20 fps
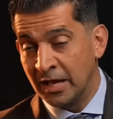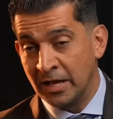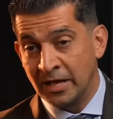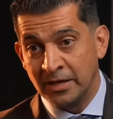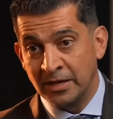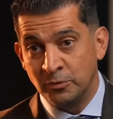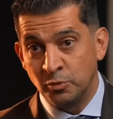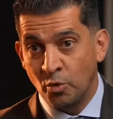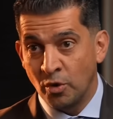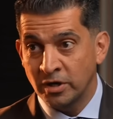It,
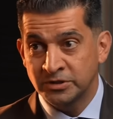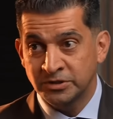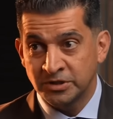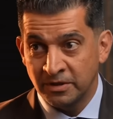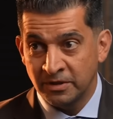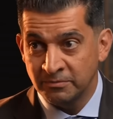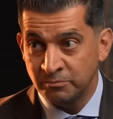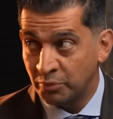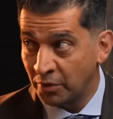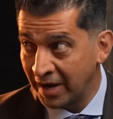it works
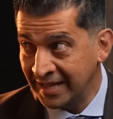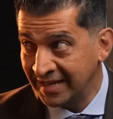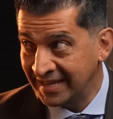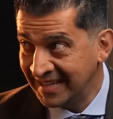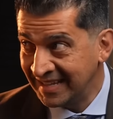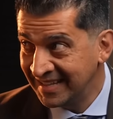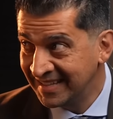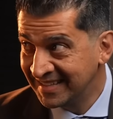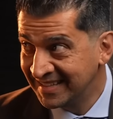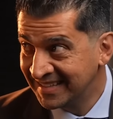on
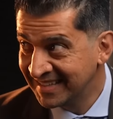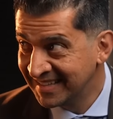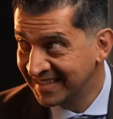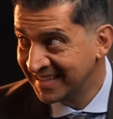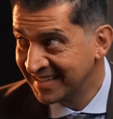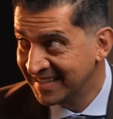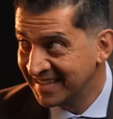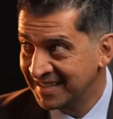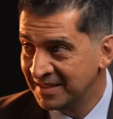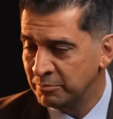Brady,
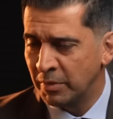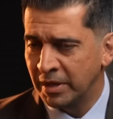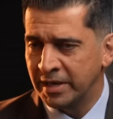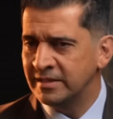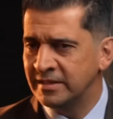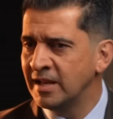but yeah.